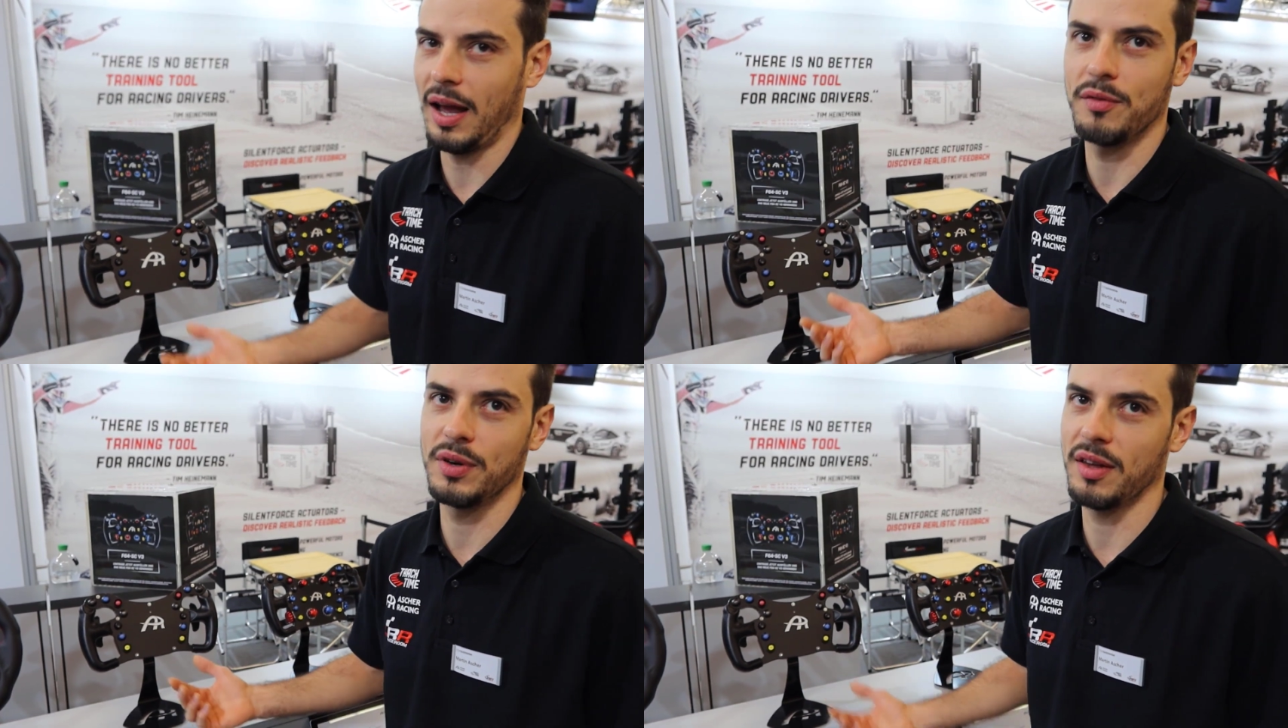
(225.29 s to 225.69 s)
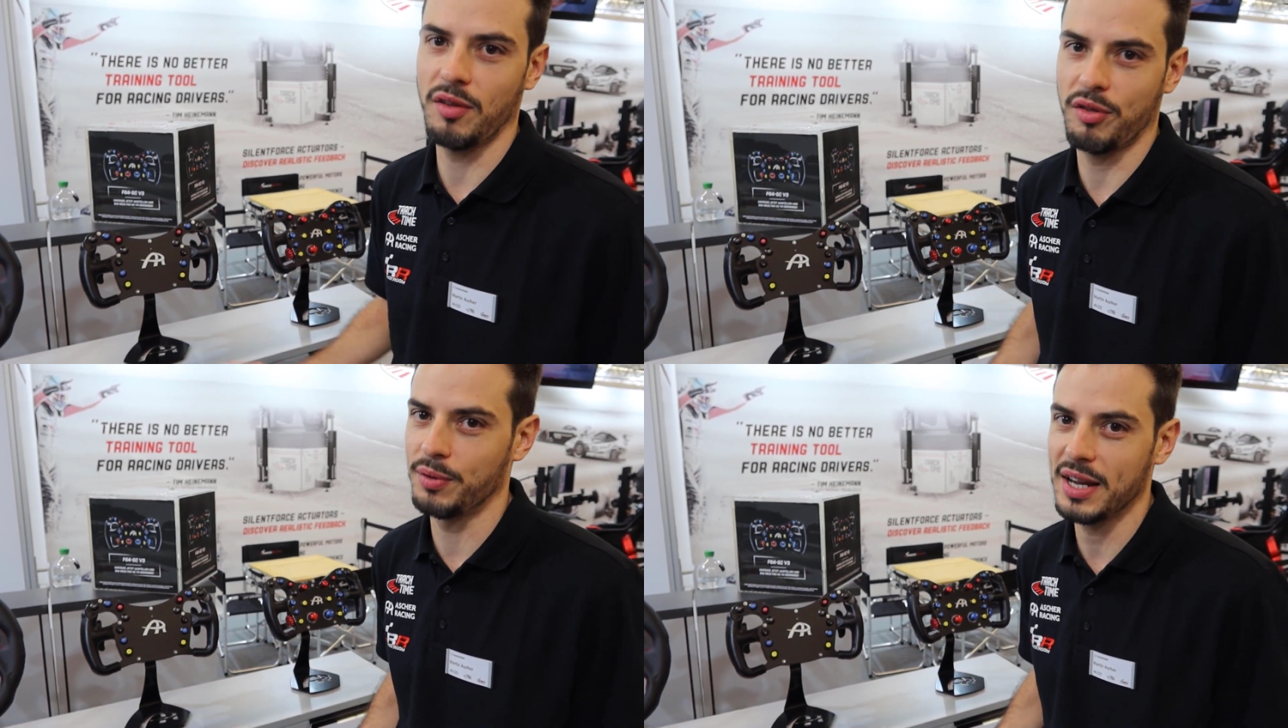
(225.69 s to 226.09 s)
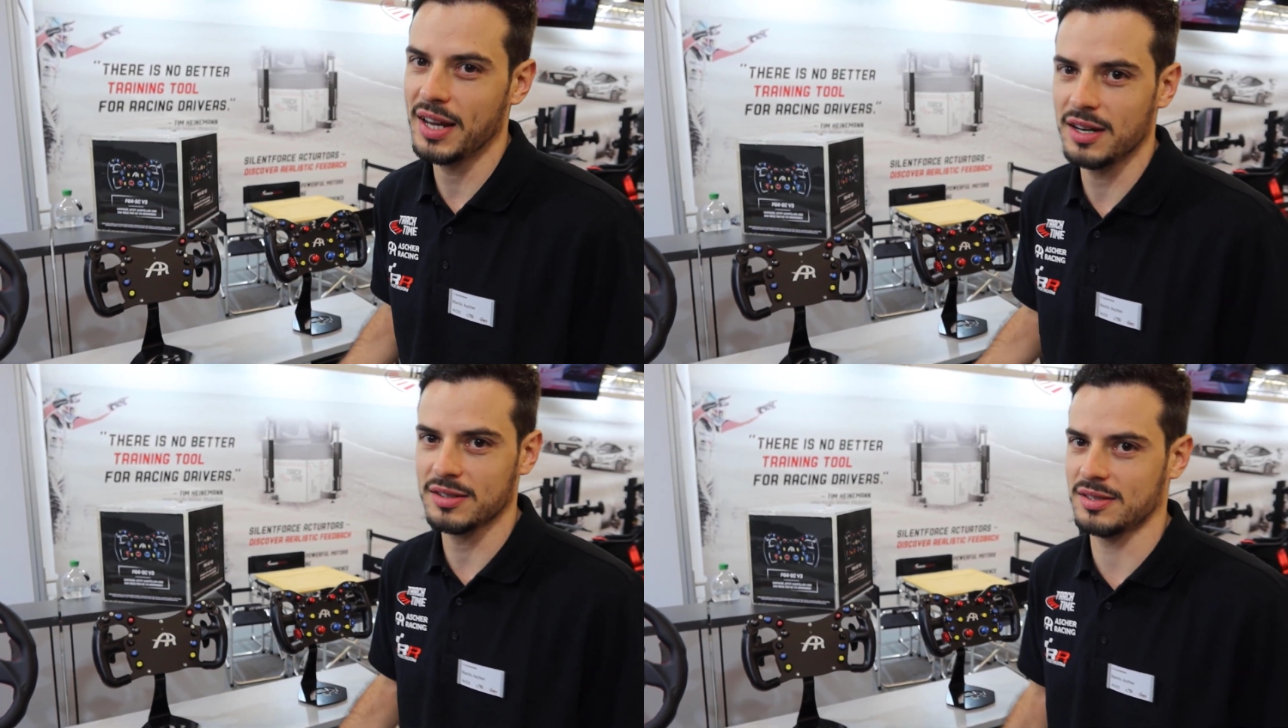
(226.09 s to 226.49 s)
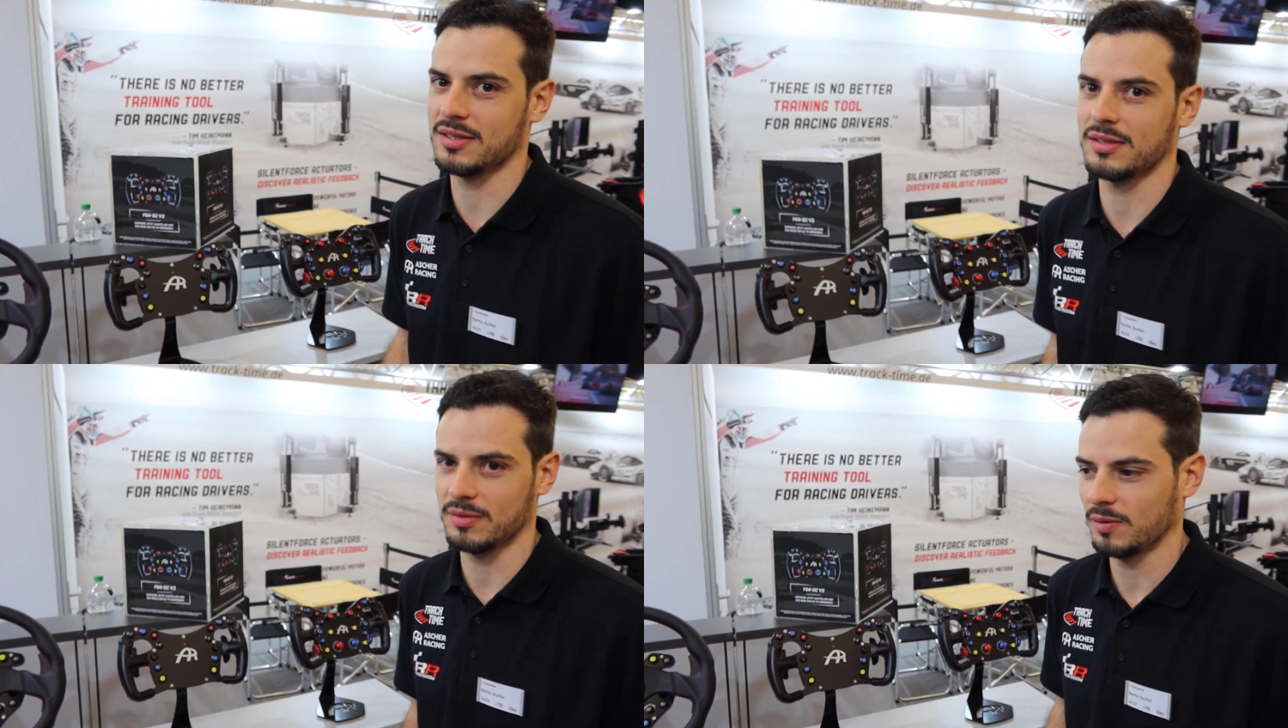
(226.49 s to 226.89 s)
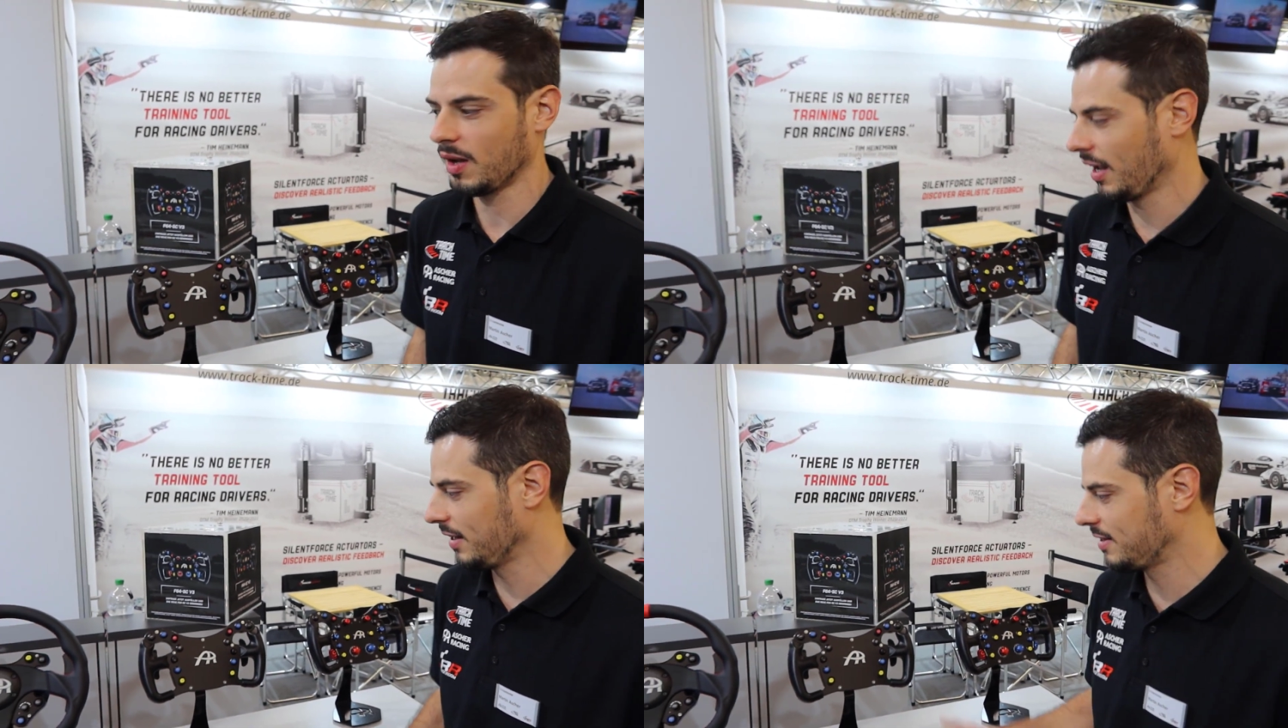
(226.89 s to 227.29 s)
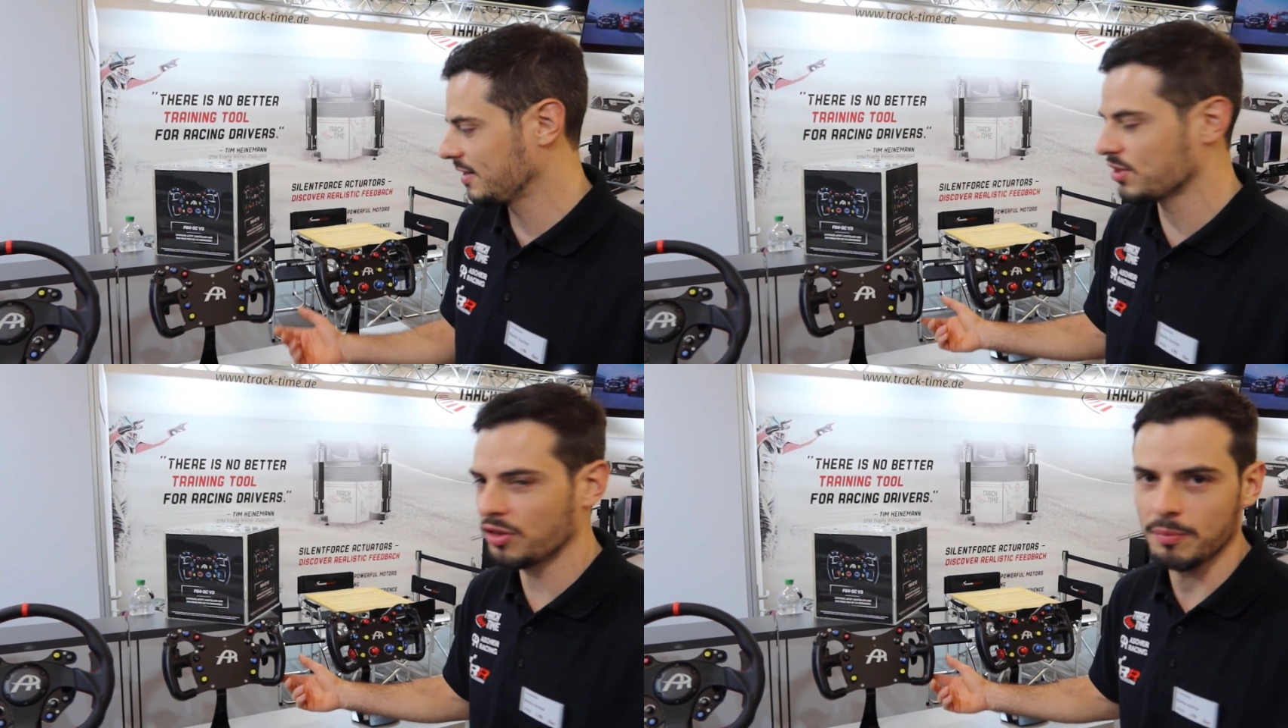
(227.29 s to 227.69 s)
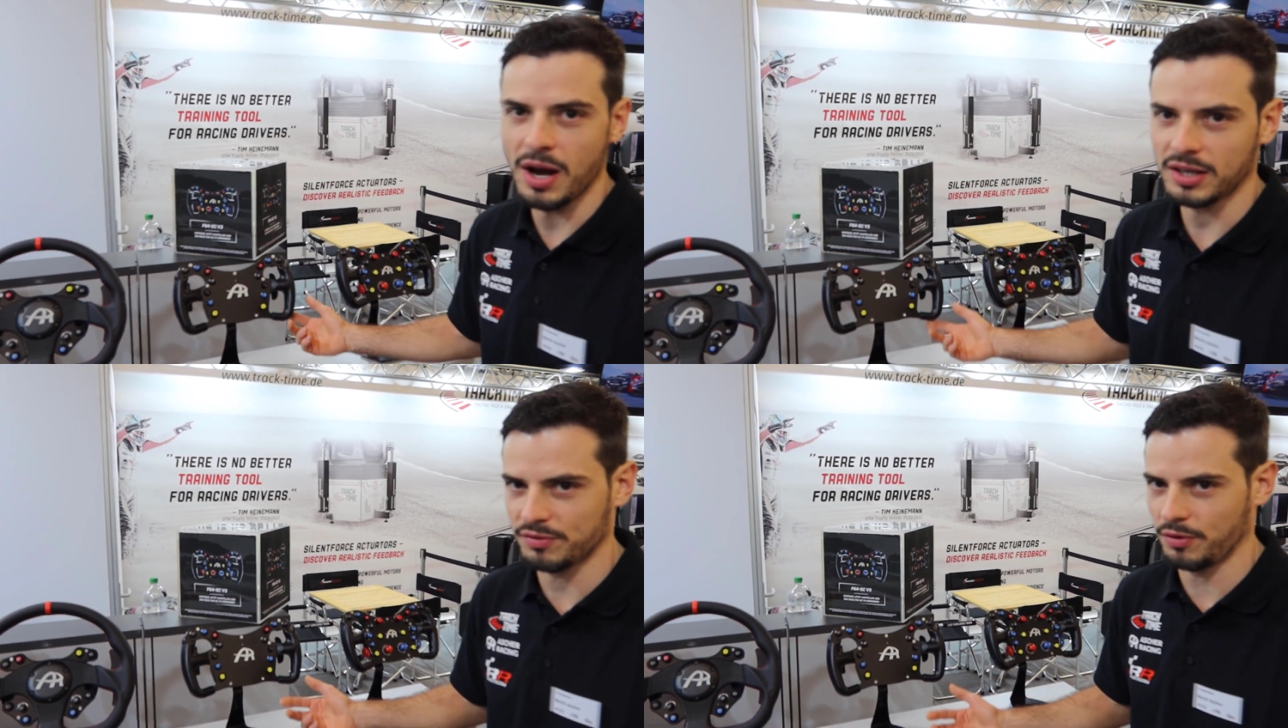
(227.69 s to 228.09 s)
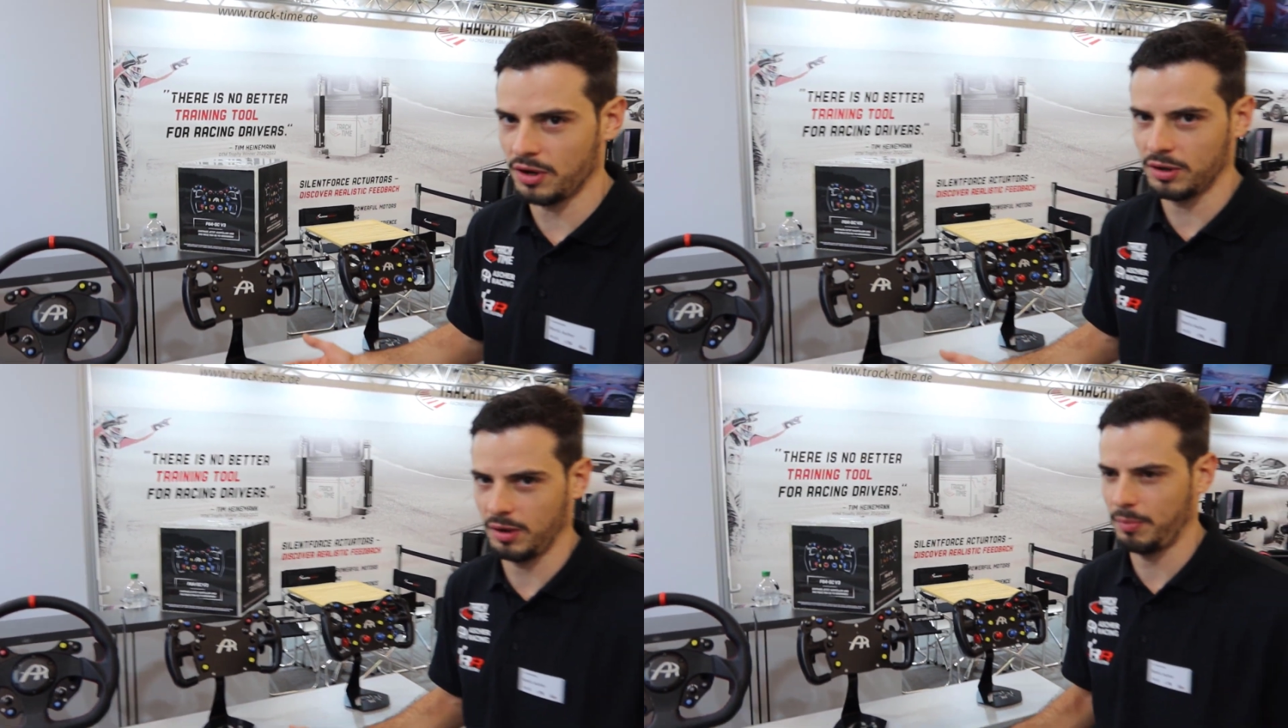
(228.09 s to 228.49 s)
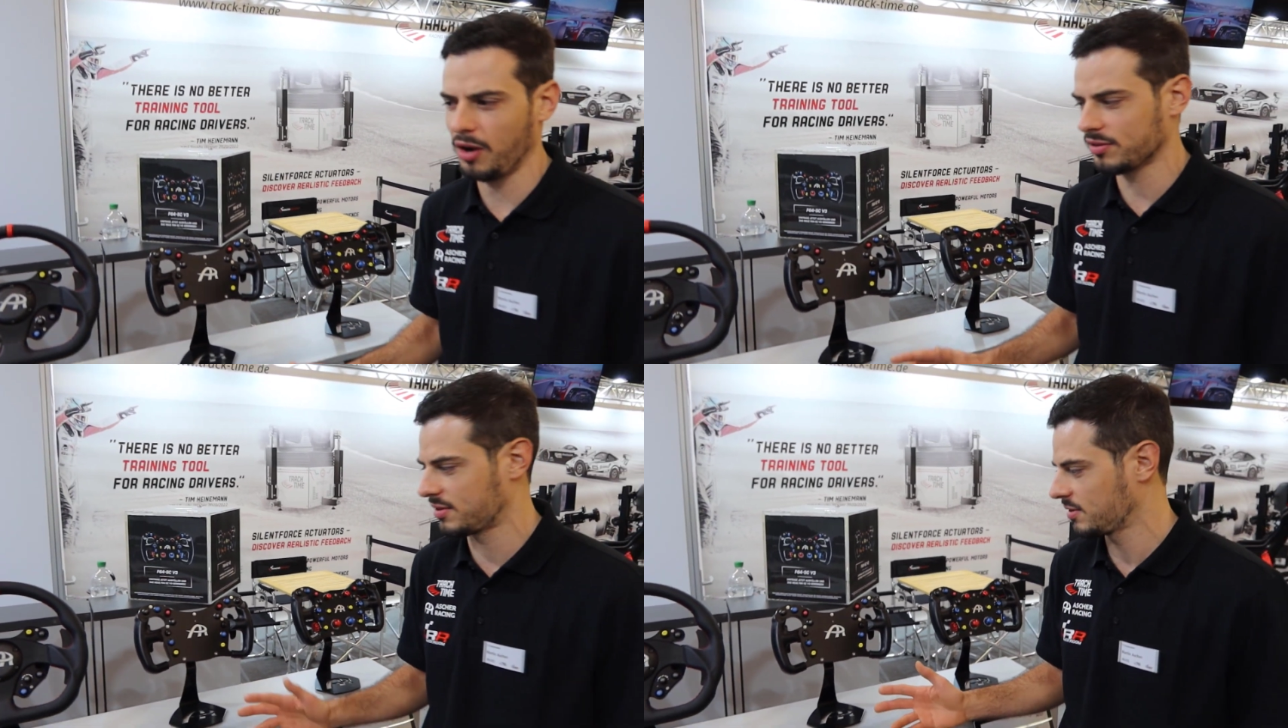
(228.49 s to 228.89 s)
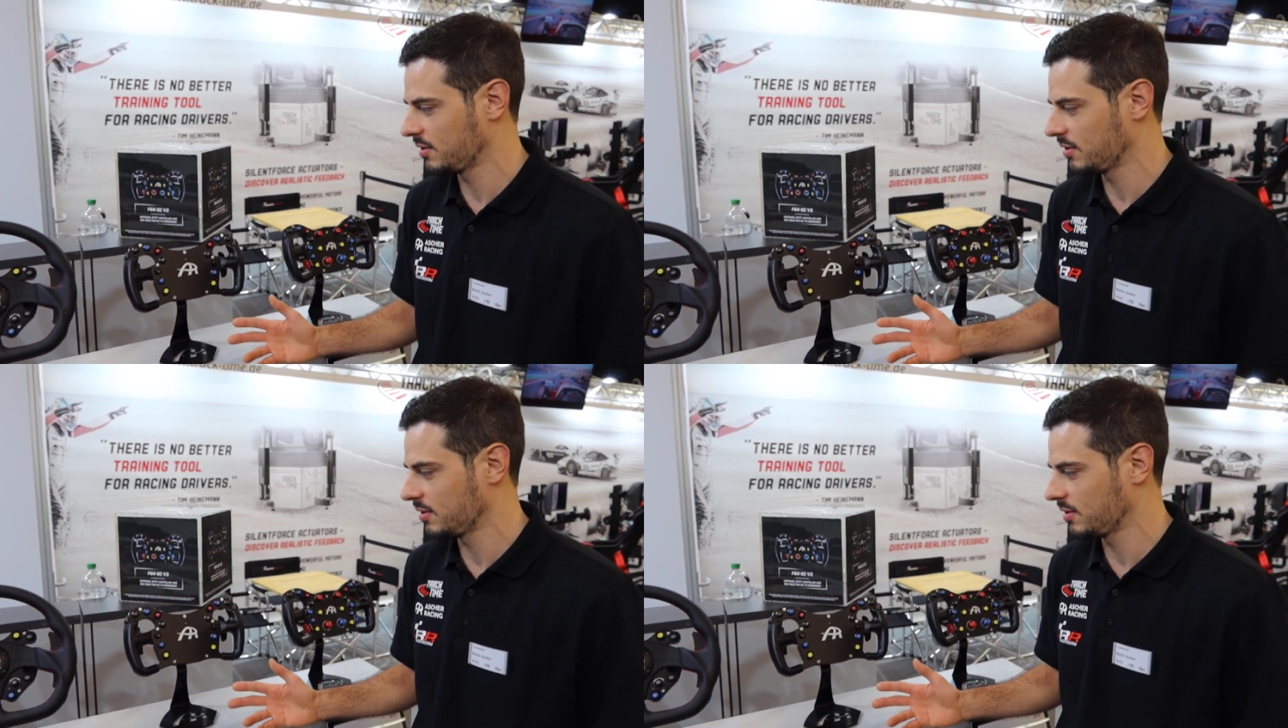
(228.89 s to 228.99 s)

every 3 years. It's on the market for about